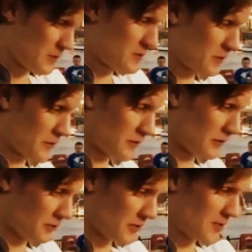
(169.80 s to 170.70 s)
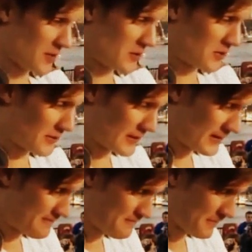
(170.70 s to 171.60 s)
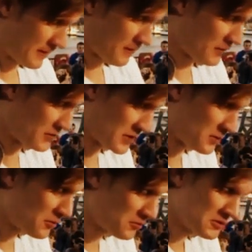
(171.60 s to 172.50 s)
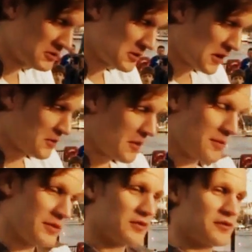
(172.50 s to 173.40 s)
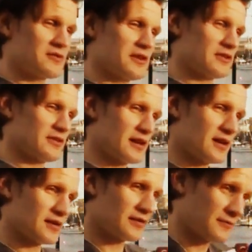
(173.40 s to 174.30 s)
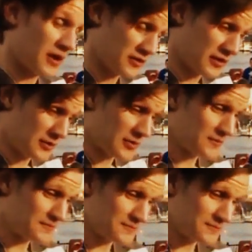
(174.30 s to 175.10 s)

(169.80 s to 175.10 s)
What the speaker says: a swimmer who I think she will remember this for the rest of her life. I certainly will.